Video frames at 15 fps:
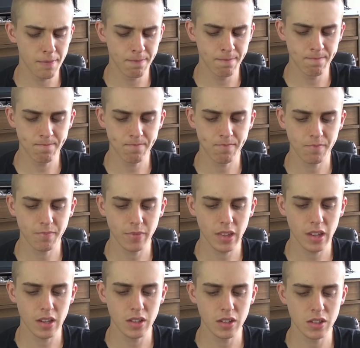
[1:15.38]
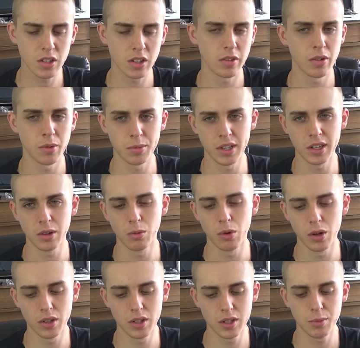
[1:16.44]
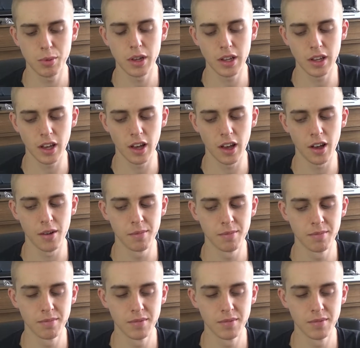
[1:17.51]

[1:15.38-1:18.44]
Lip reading: if I'm taking a while to speak. I